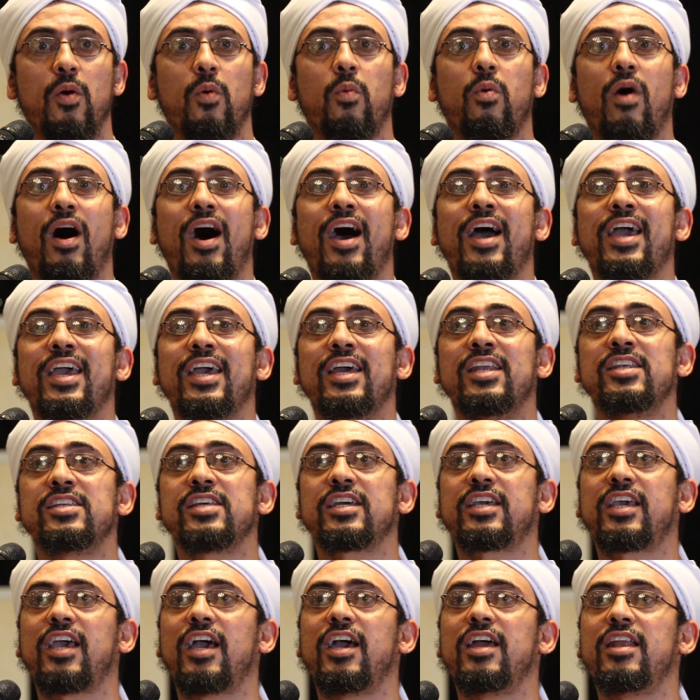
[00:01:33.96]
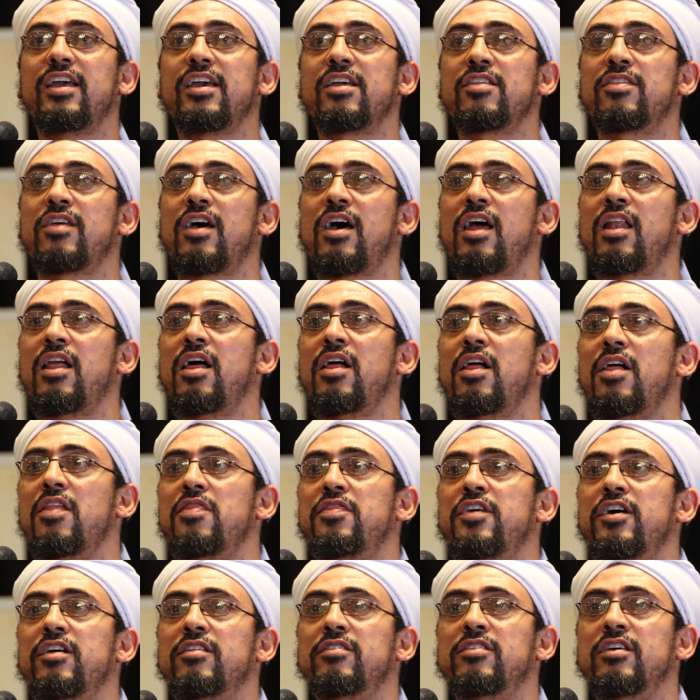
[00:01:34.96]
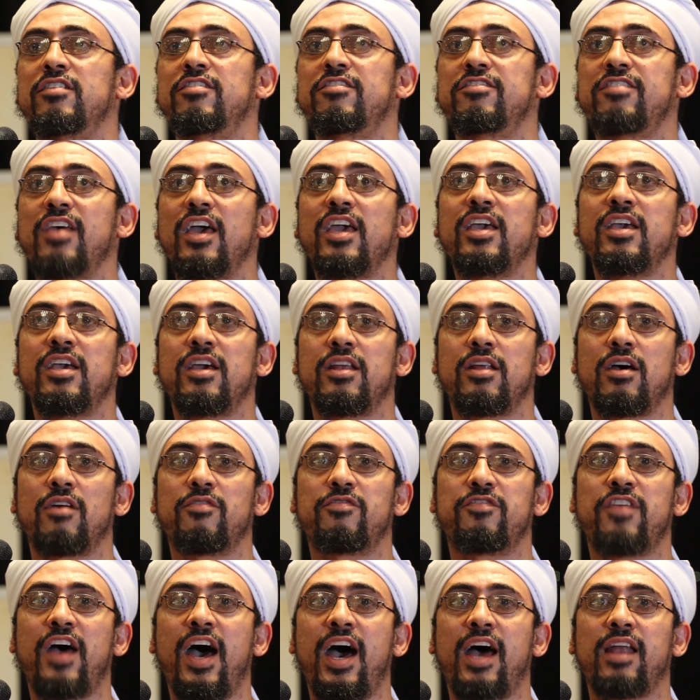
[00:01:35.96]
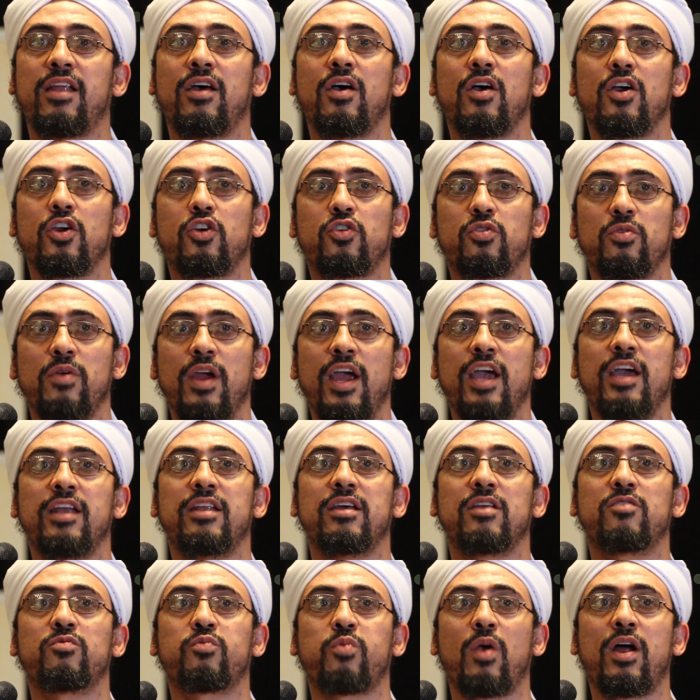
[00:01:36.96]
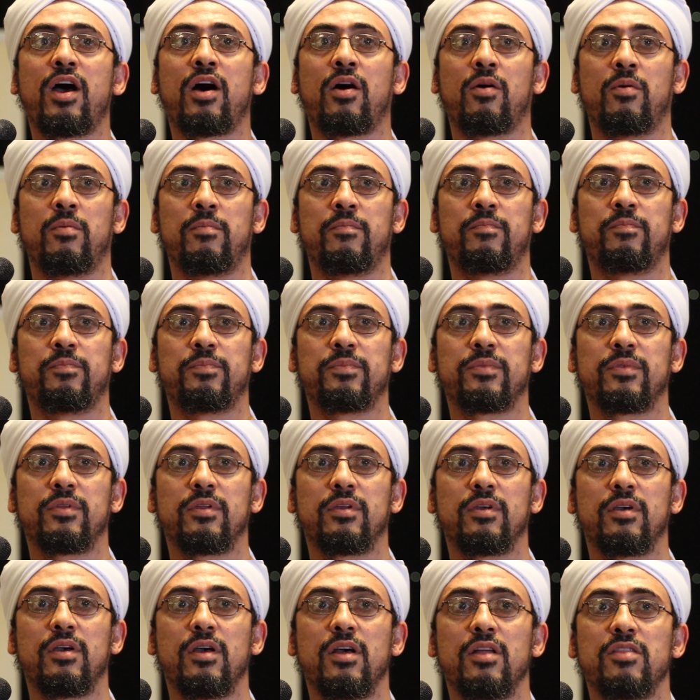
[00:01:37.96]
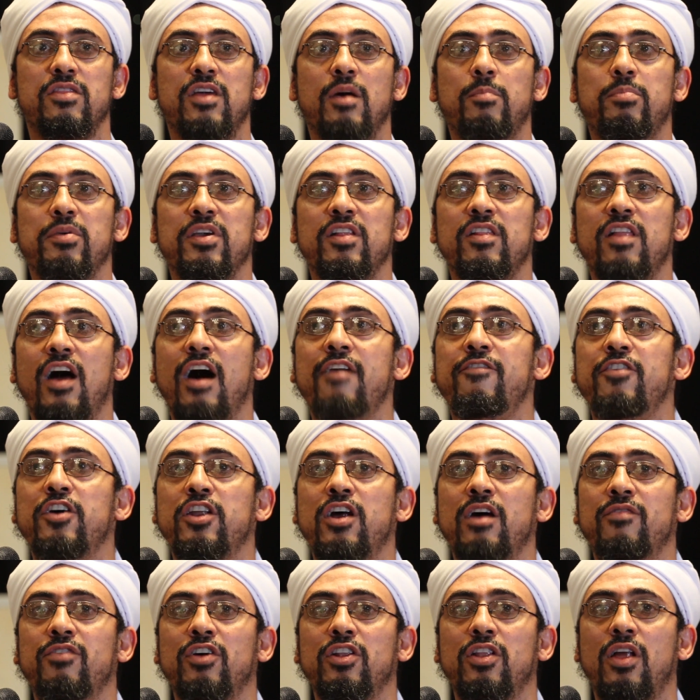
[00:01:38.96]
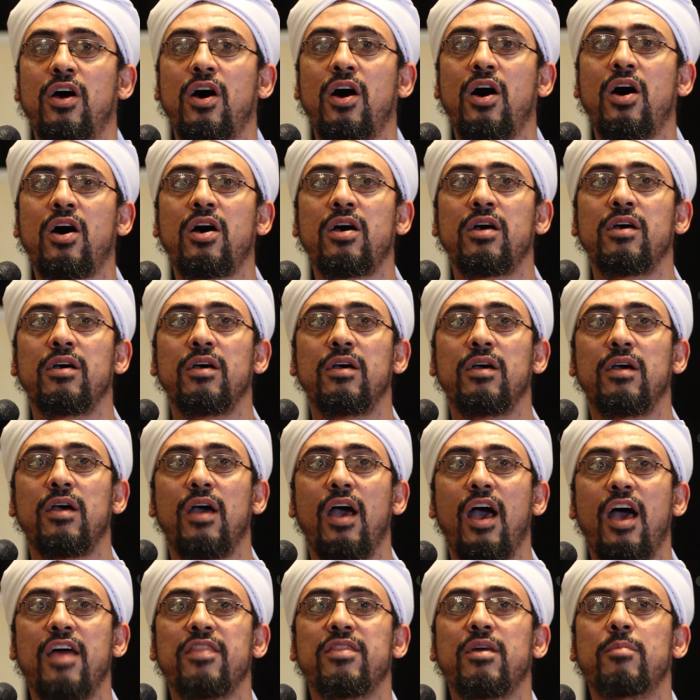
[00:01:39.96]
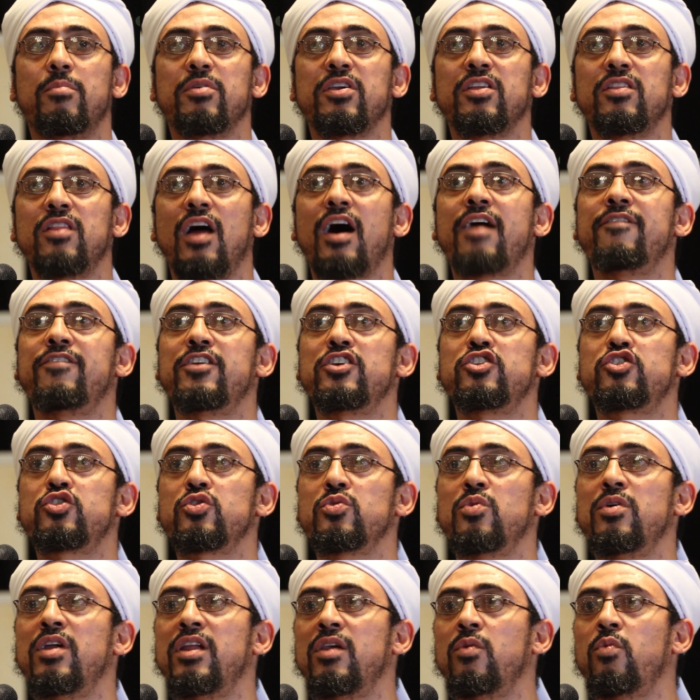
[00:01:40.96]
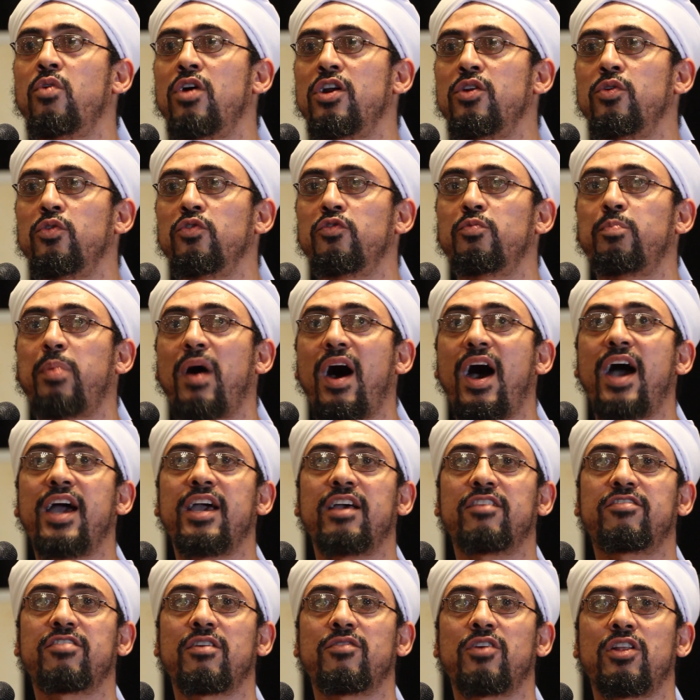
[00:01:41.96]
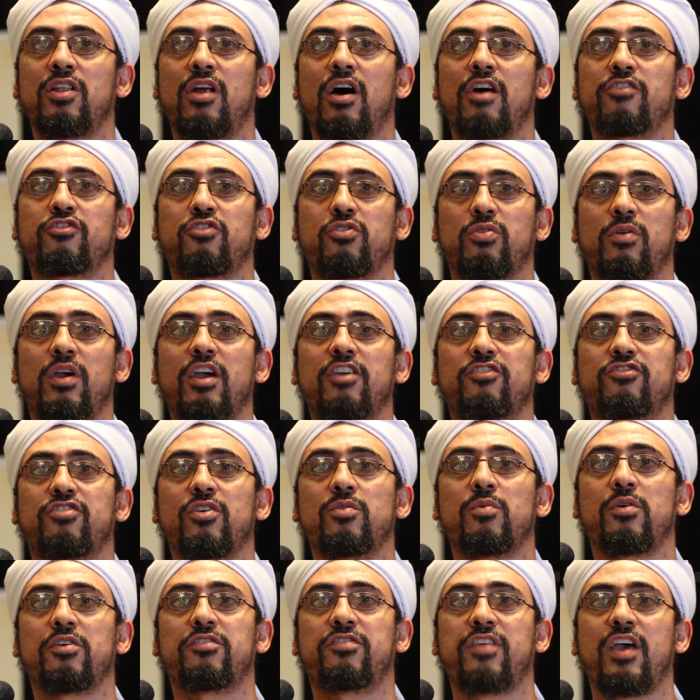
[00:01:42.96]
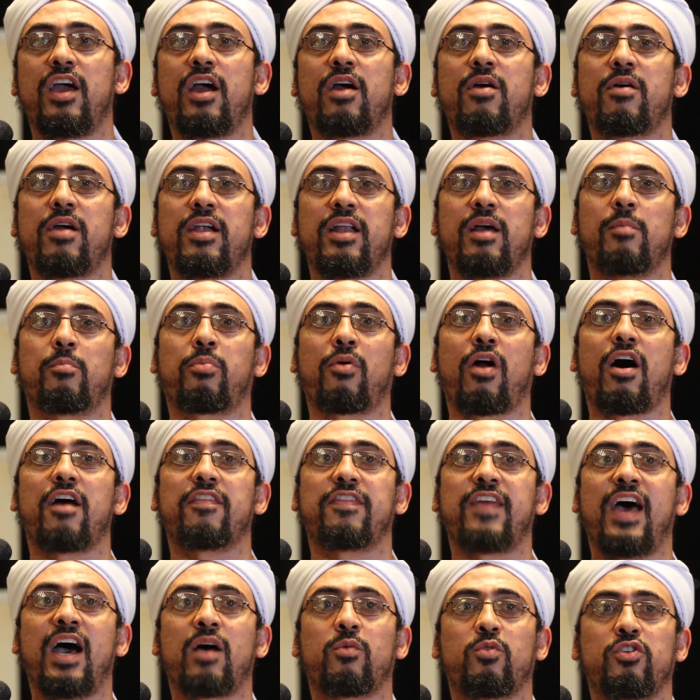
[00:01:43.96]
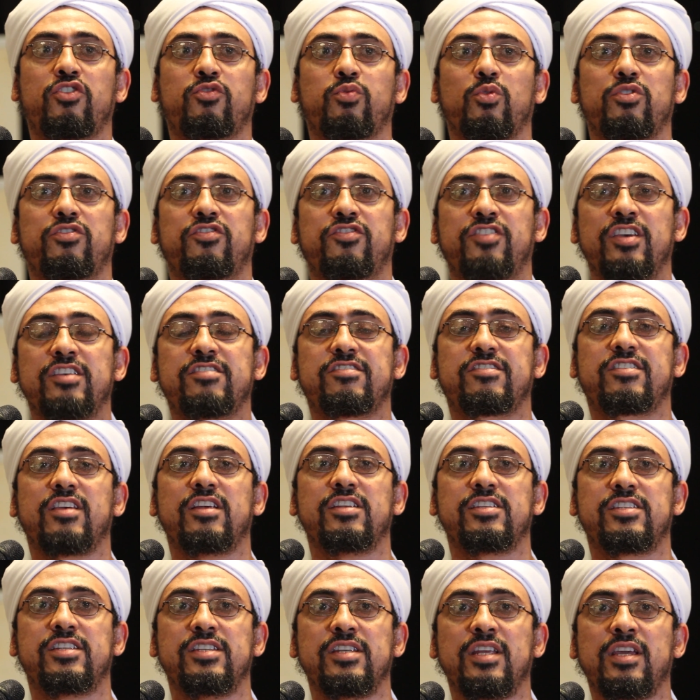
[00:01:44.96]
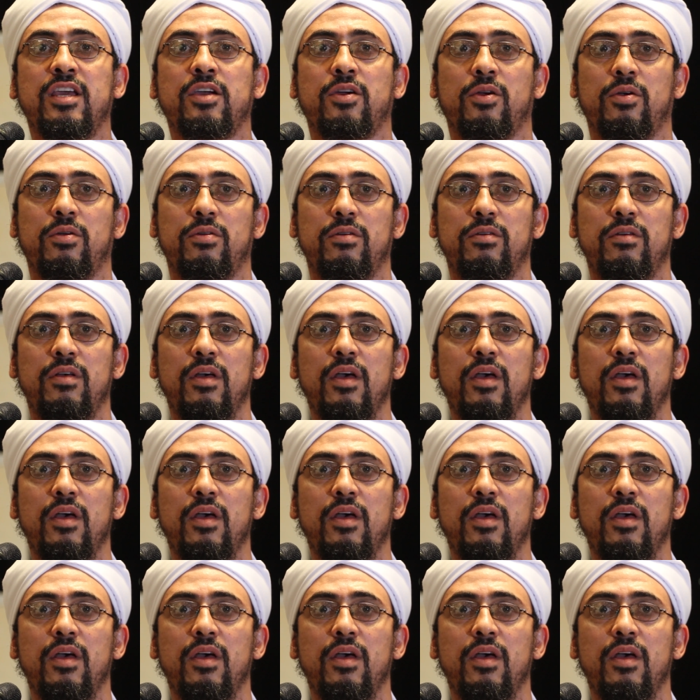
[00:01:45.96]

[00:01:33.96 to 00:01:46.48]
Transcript: Why? Indicating that the Sayyid of that created realm, the beloved of Allah, and the beloved to anyone who's pious of Allah's creation, was there, and it brought that which was distant near.